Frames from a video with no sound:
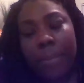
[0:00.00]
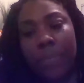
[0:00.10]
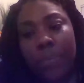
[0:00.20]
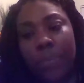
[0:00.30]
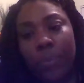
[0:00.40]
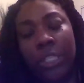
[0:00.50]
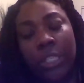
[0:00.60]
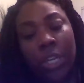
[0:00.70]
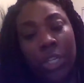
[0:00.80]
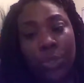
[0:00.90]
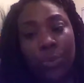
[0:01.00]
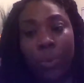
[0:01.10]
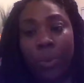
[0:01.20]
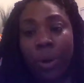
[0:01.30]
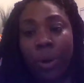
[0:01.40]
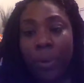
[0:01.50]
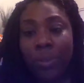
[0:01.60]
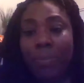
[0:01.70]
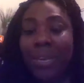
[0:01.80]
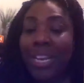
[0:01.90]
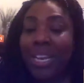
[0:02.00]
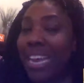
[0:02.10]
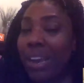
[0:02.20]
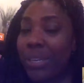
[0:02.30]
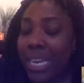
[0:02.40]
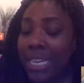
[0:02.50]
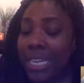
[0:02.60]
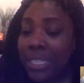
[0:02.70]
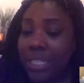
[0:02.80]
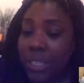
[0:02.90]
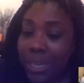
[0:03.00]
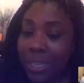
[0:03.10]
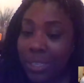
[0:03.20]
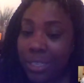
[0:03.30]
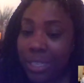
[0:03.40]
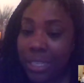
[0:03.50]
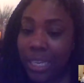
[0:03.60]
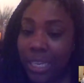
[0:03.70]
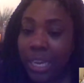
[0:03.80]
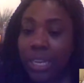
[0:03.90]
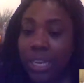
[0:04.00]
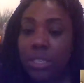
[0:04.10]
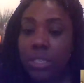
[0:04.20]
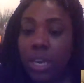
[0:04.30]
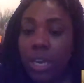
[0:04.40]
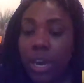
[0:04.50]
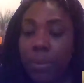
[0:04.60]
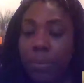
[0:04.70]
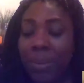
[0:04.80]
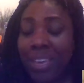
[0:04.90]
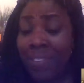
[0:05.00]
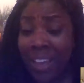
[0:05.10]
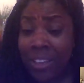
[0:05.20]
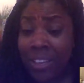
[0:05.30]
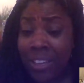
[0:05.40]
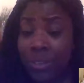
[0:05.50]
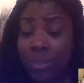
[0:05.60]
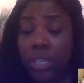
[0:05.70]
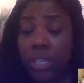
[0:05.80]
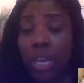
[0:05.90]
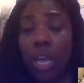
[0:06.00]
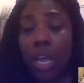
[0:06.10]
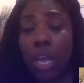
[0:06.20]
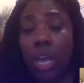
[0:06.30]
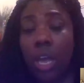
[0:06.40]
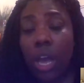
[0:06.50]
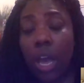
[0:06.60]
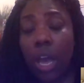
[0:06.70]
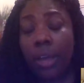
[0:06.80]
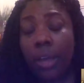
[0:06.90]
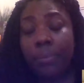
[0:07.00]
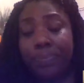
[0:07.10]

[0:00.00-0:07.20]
researchers report both, because nowadays it's so easy to get p-values and